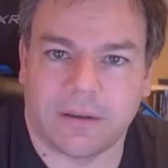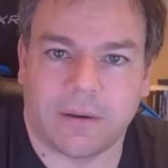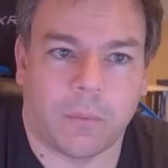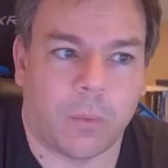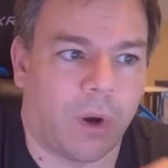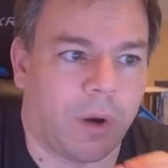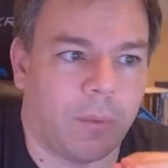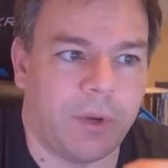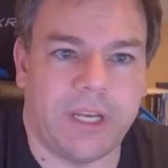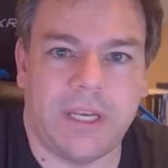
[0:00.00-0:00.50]

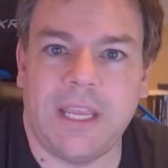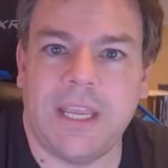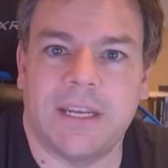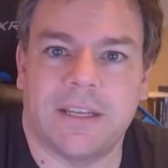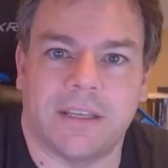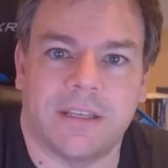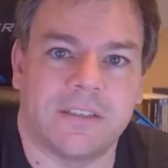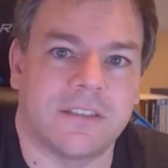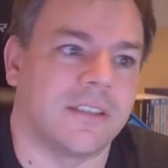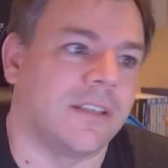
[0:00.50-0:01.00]
What we need
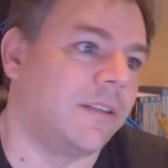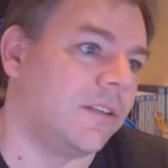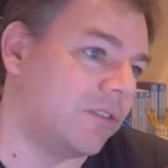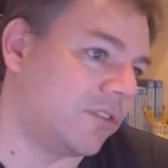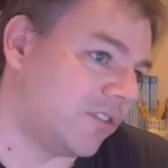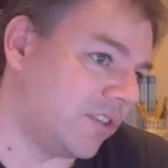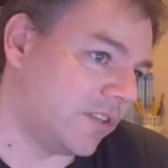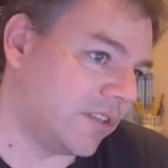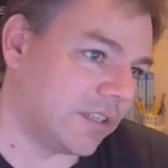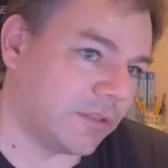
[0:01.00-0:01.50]
is, and you
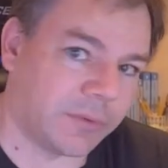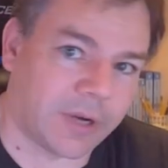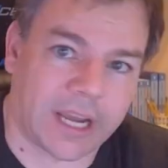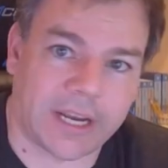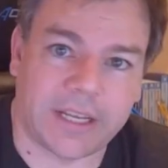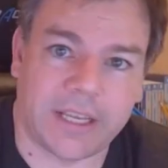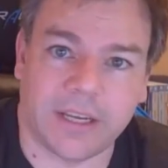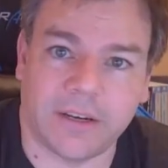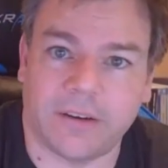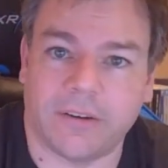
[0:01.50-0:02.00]
see that
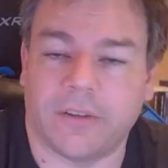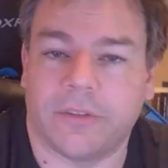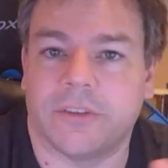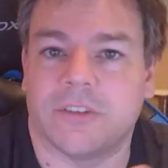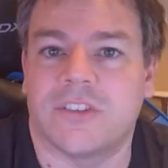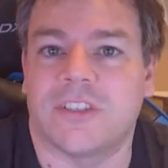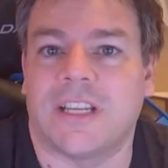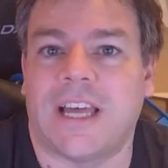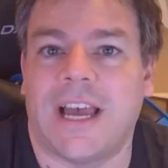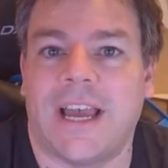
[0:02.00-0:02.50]
right here on the
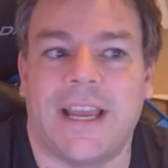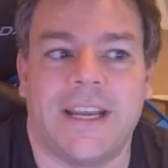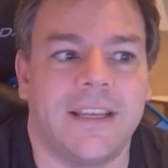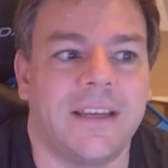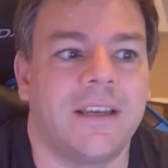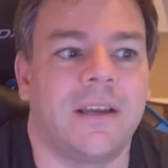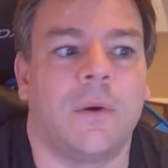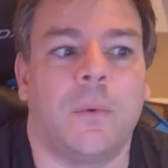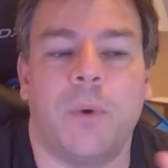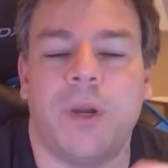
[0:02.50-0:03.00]
slide,
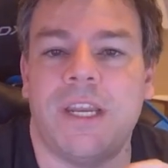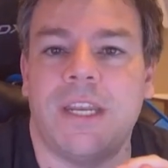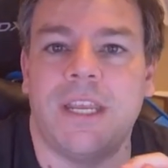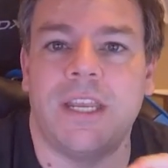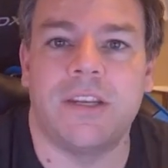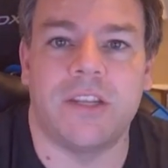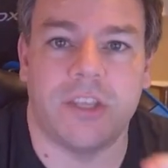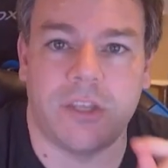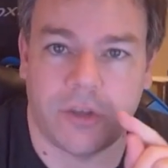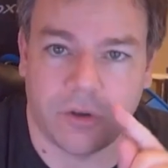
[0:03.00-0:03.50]
we
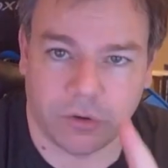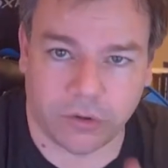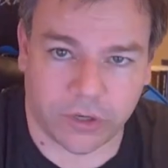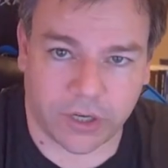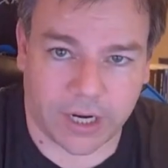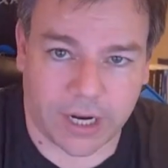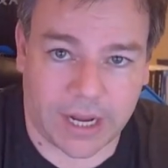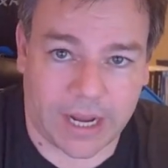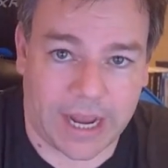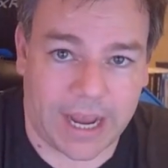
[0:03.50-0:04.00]
need
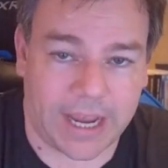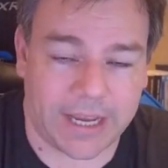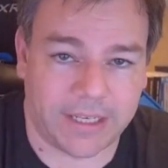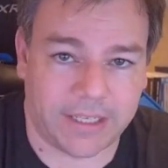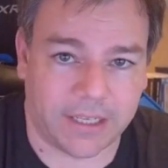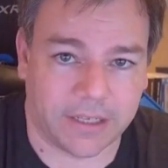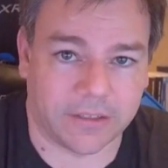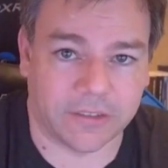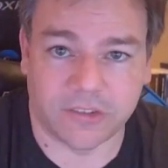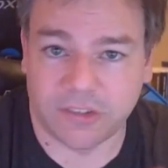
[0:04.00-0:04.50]
your
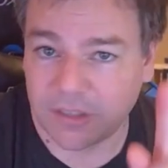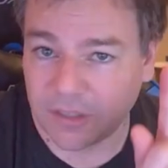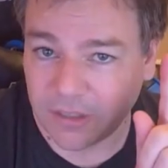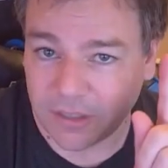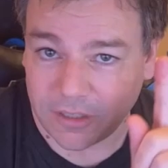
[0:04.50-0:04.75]
ideas,